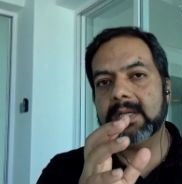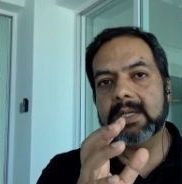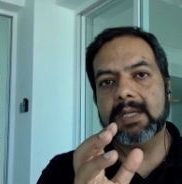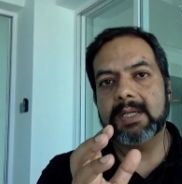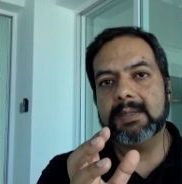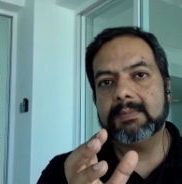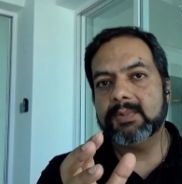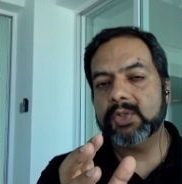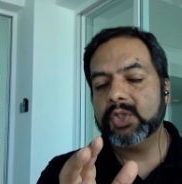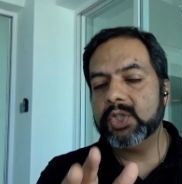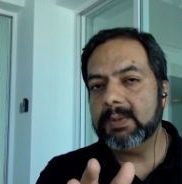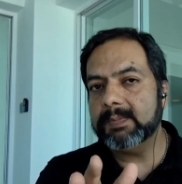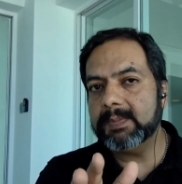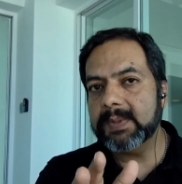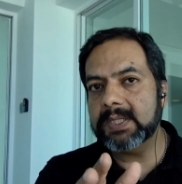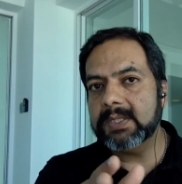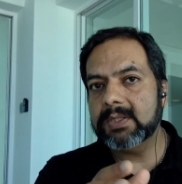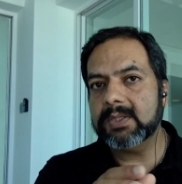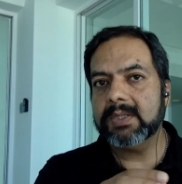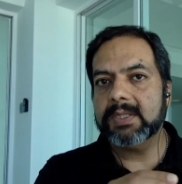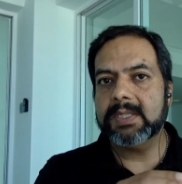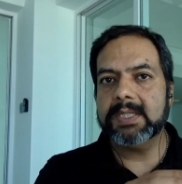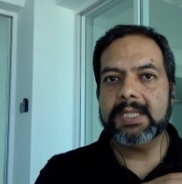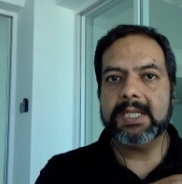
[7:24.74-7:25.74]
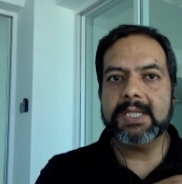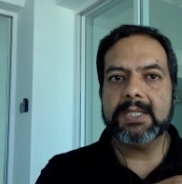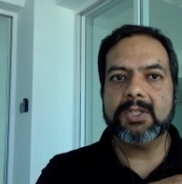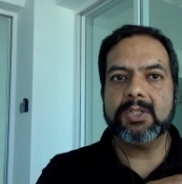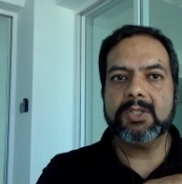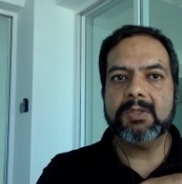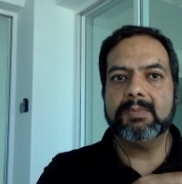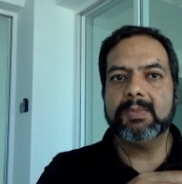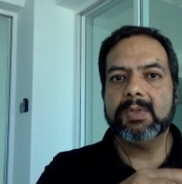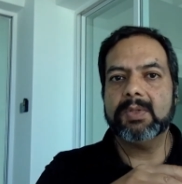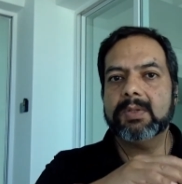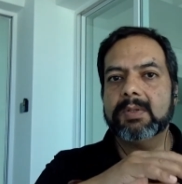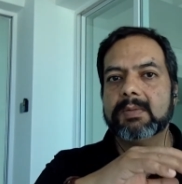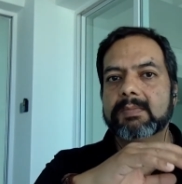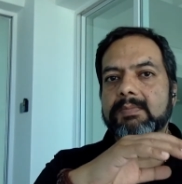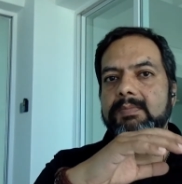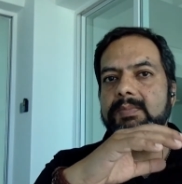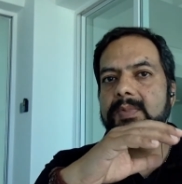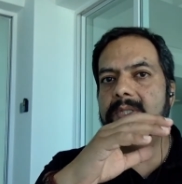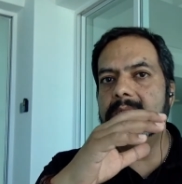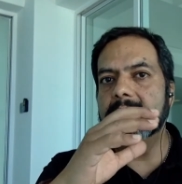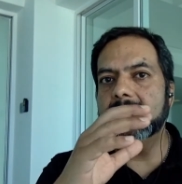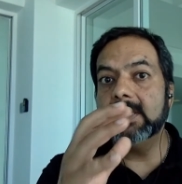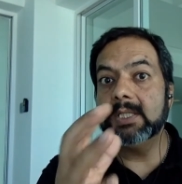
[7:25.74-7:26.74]
shipping it to the customer,
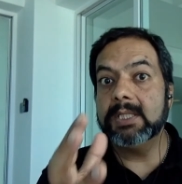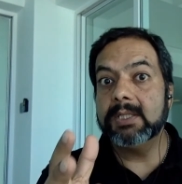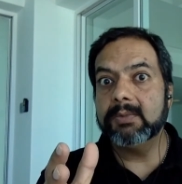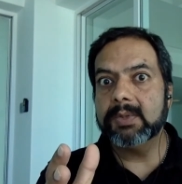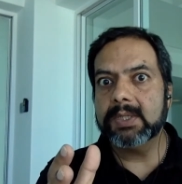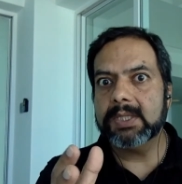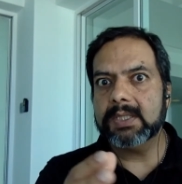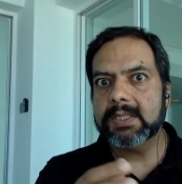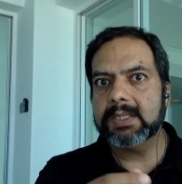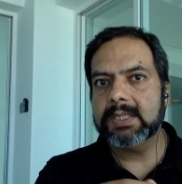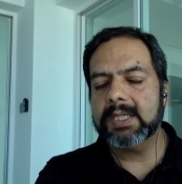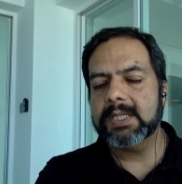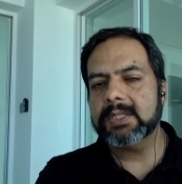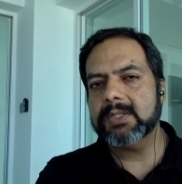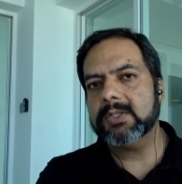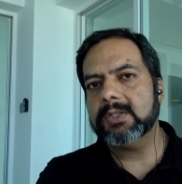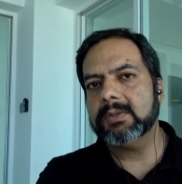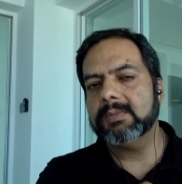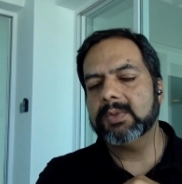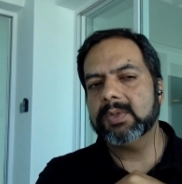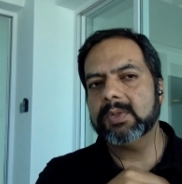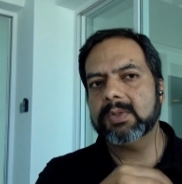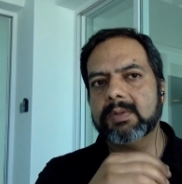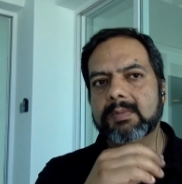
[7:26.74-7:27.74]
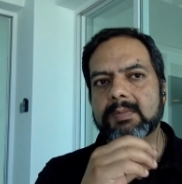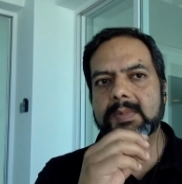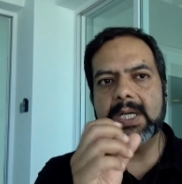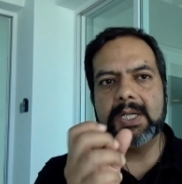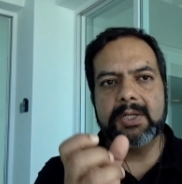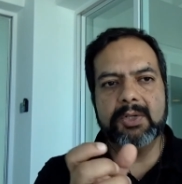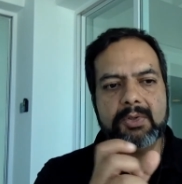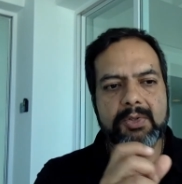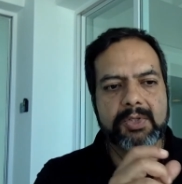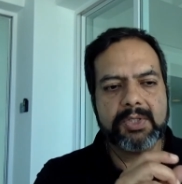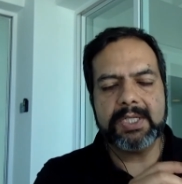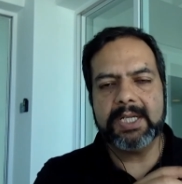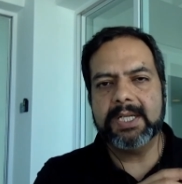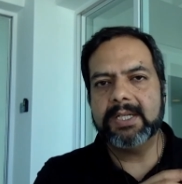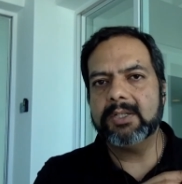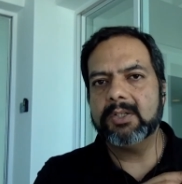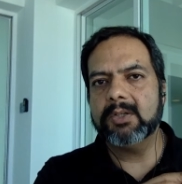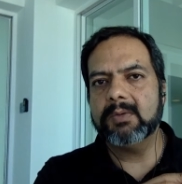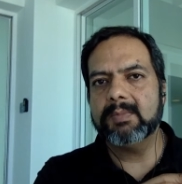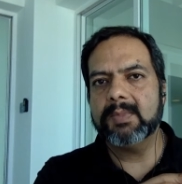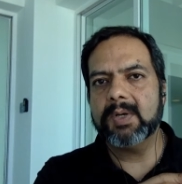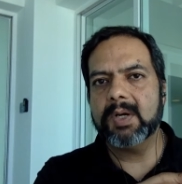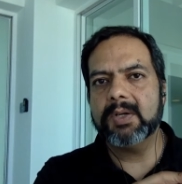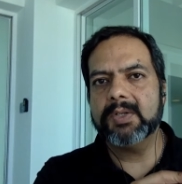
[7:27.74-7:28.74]
dealing with the customer, understanding
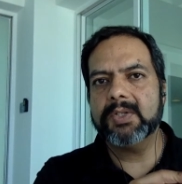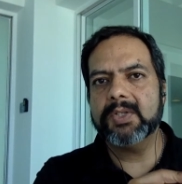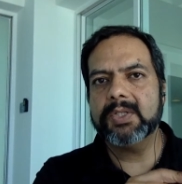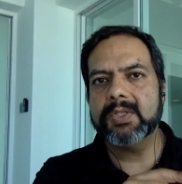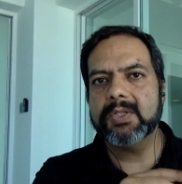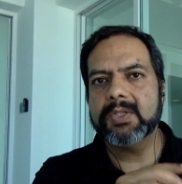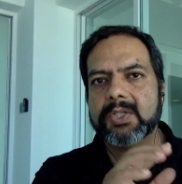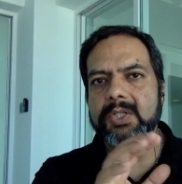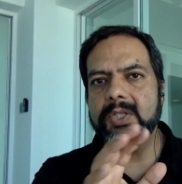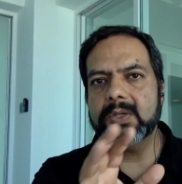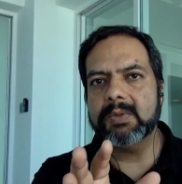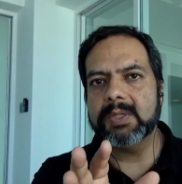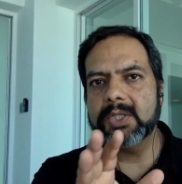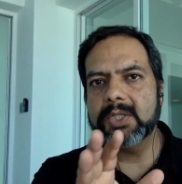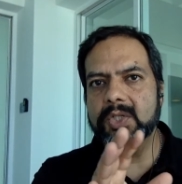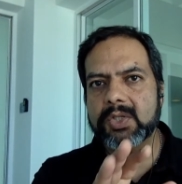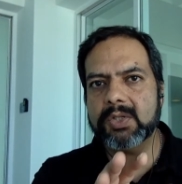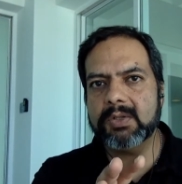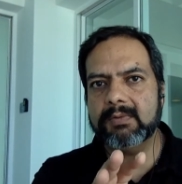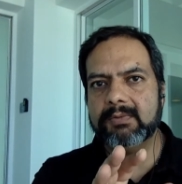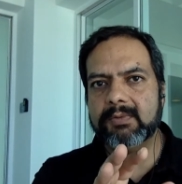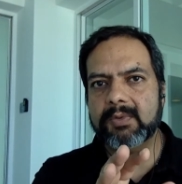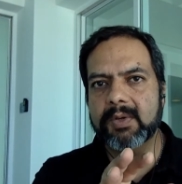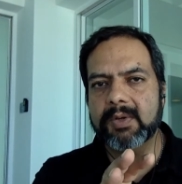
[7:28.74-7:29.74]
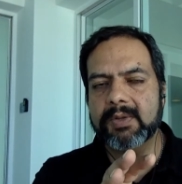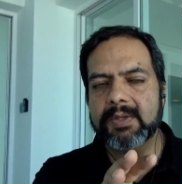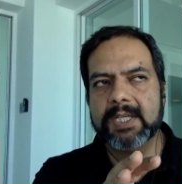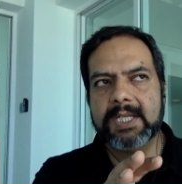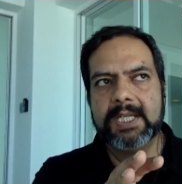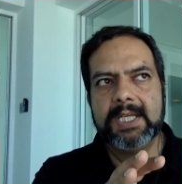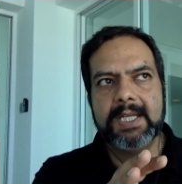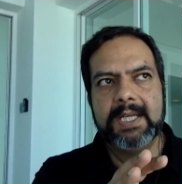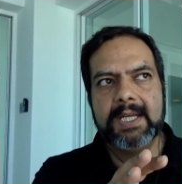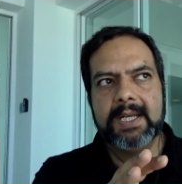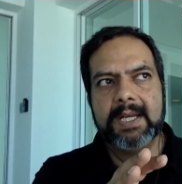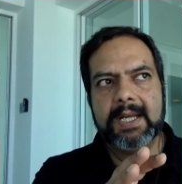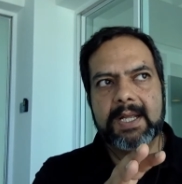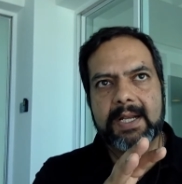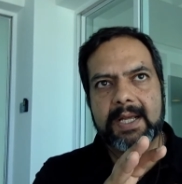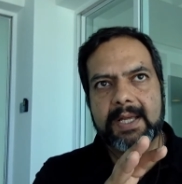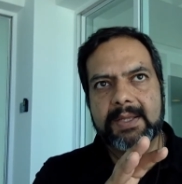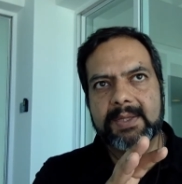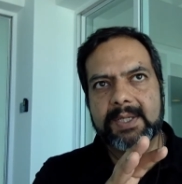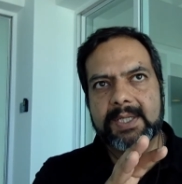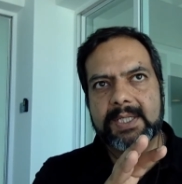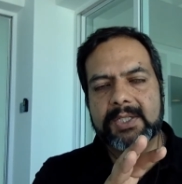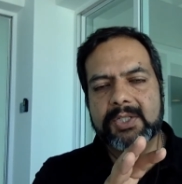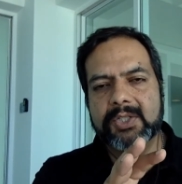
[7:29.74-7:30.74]
your margins, so on and so forth. And I
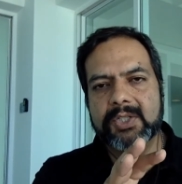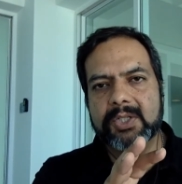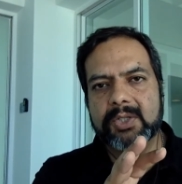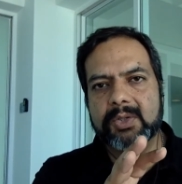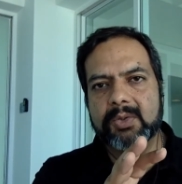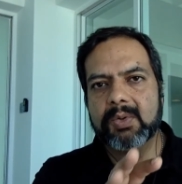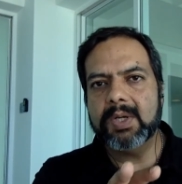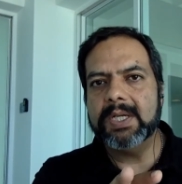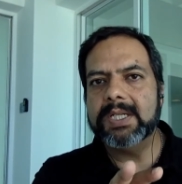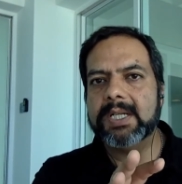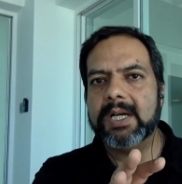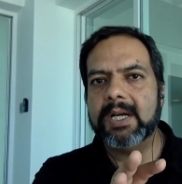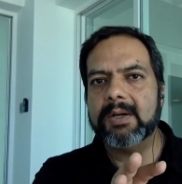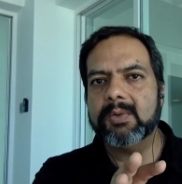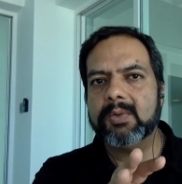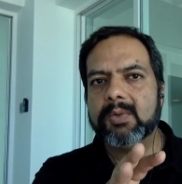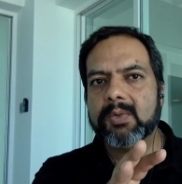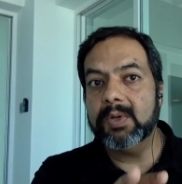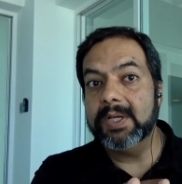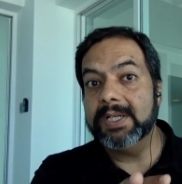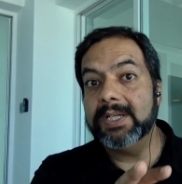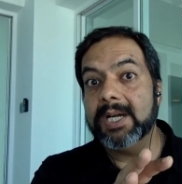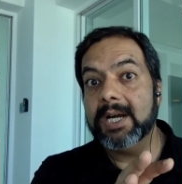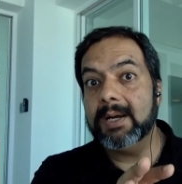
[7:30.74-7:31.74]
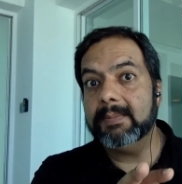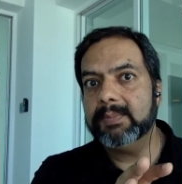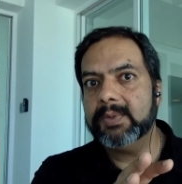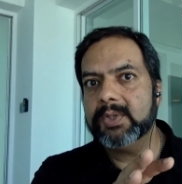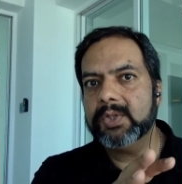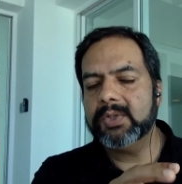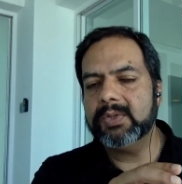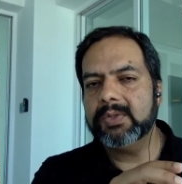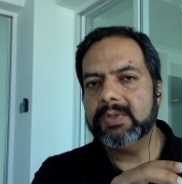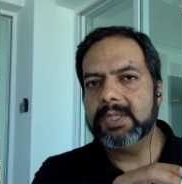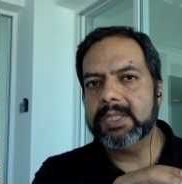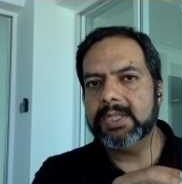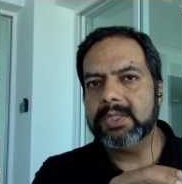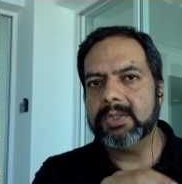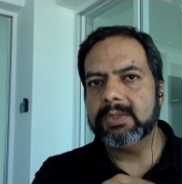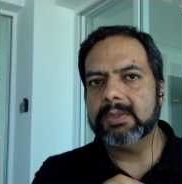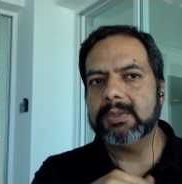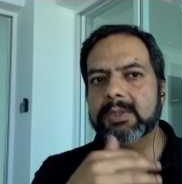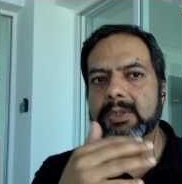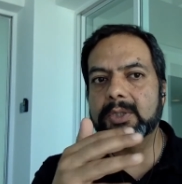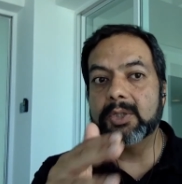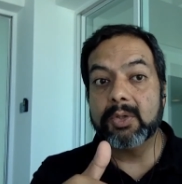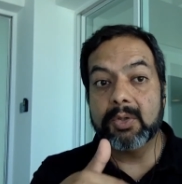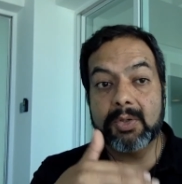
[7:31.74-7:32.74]
think it's a great opportunity to
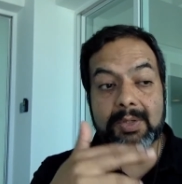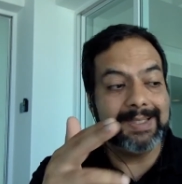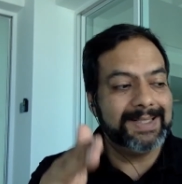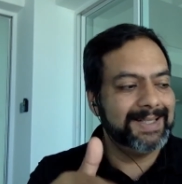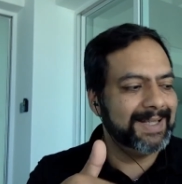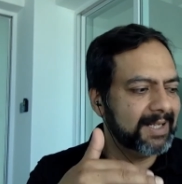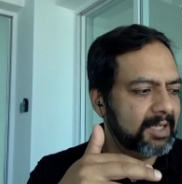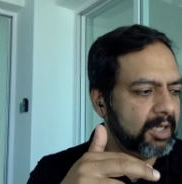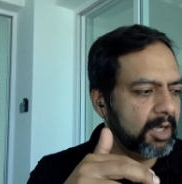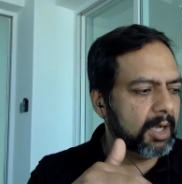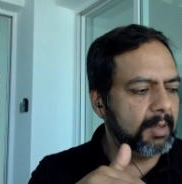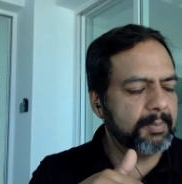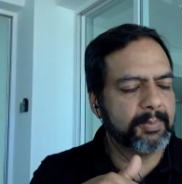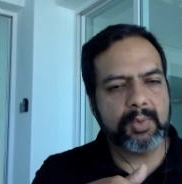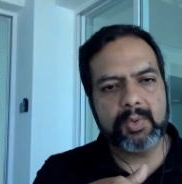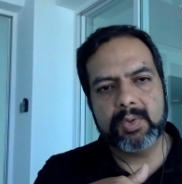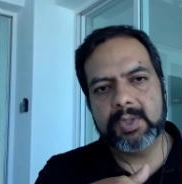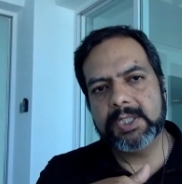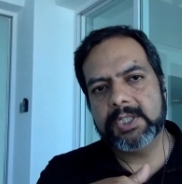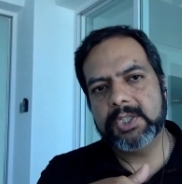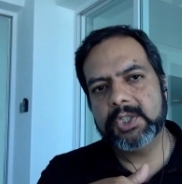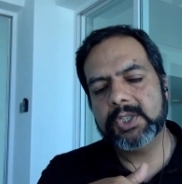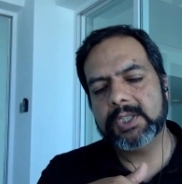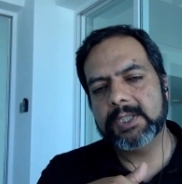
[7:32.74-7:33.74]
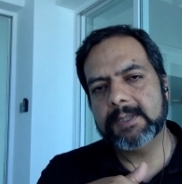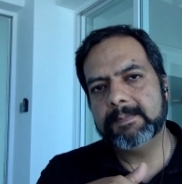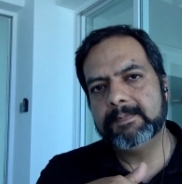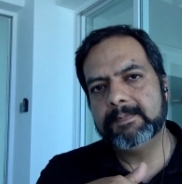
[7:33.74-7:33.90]
learn that operation.